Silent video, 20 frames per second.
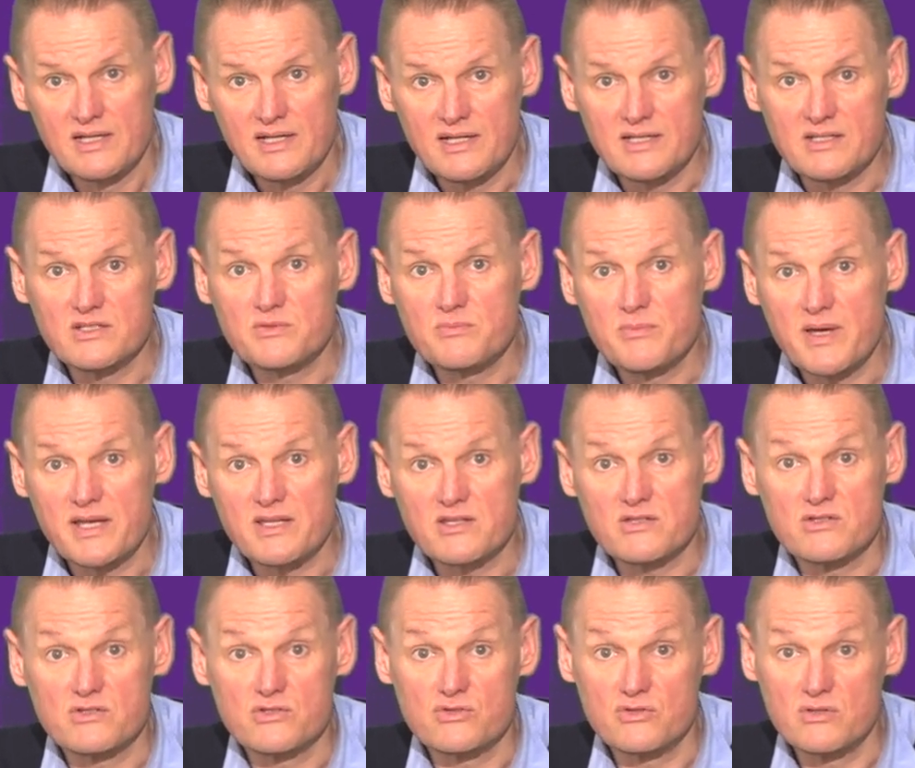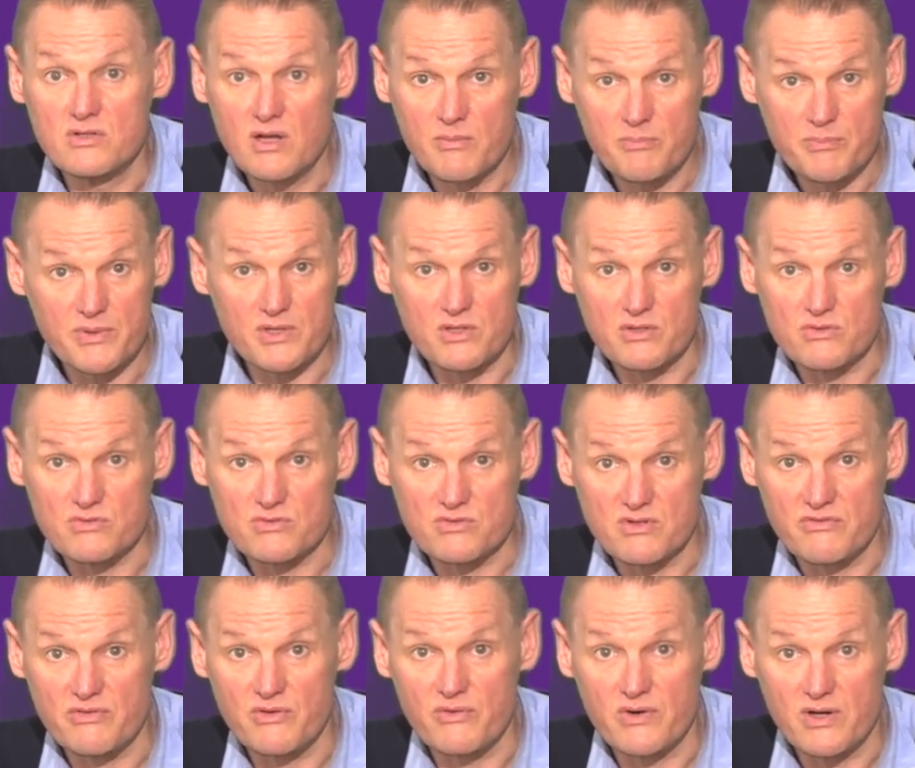and this medicine should not be used
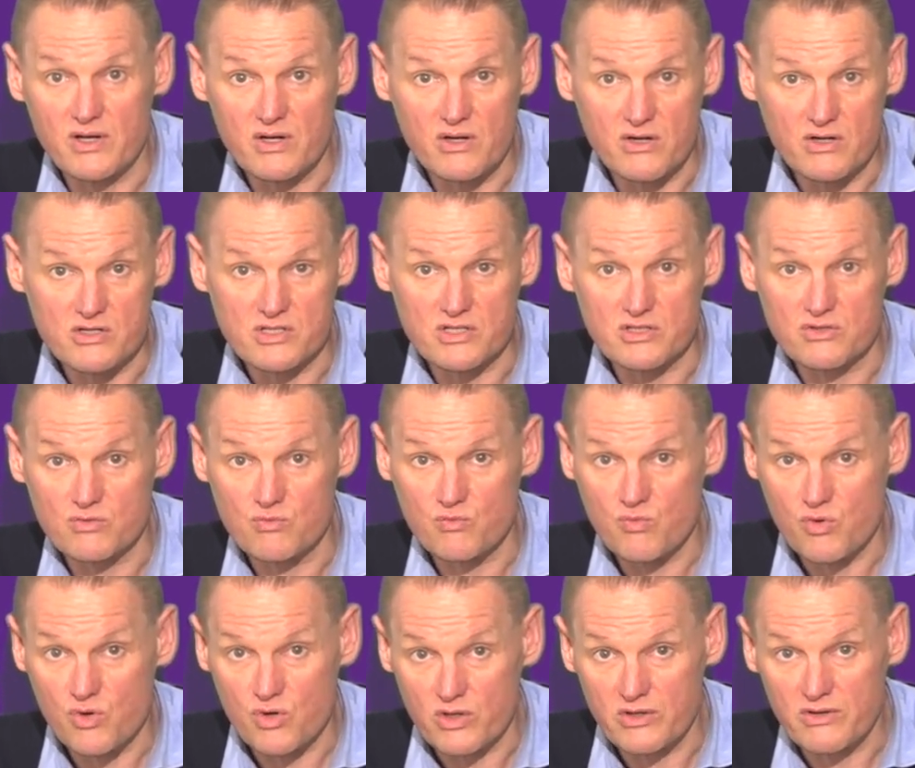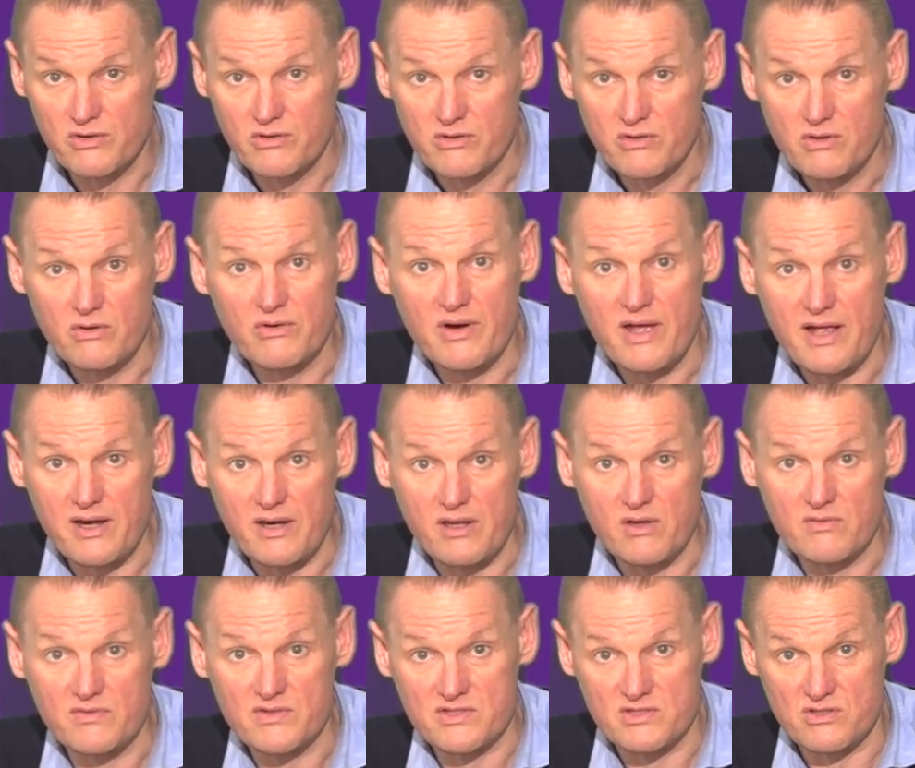if you're allergic to one or any
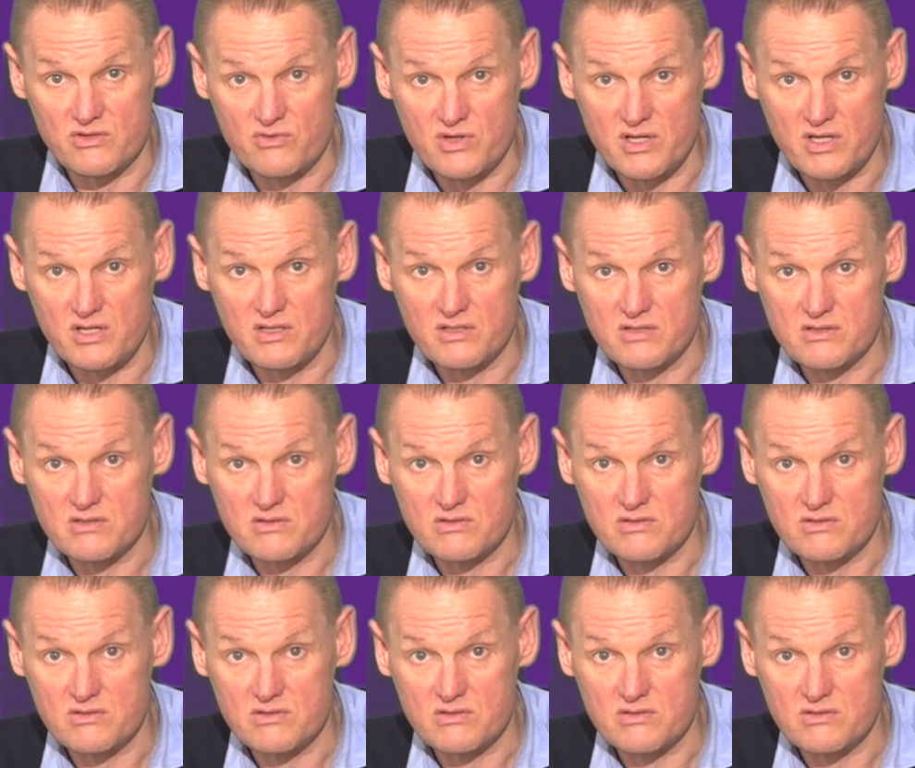of its ingredients.